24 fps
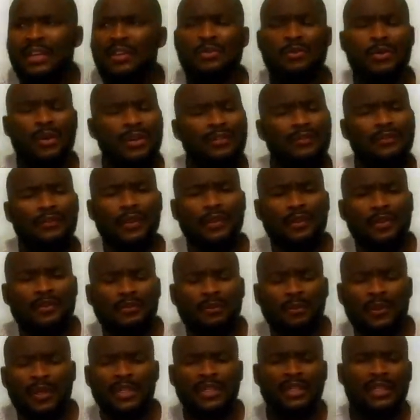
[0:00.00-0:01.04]
you're afraid of
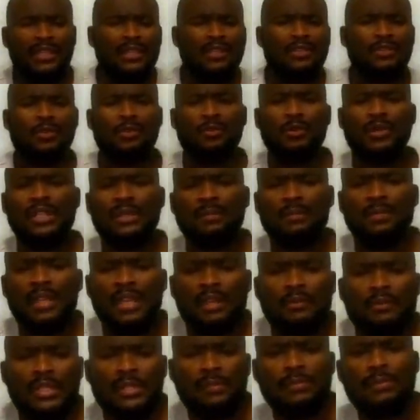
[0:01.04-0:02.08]
working, you don't want to be a
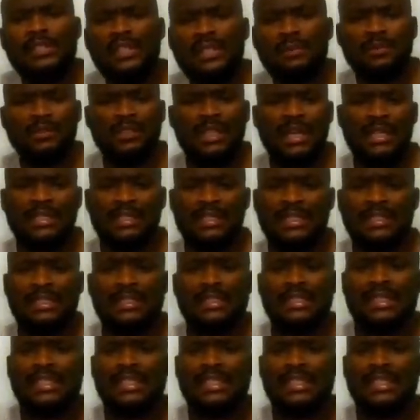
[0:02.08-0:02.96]
responsible adult.